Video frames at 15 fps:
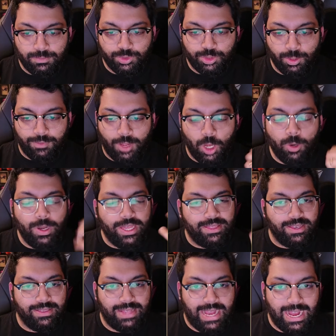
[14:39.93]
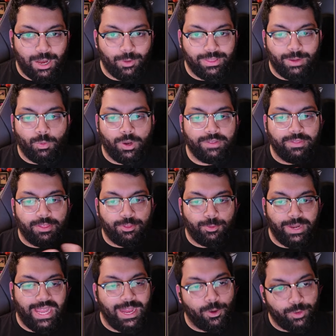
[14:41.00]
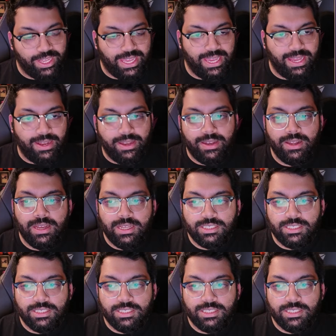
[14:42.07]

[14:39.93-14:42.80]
sort of holier than thou. They're one of the 3 elderkin,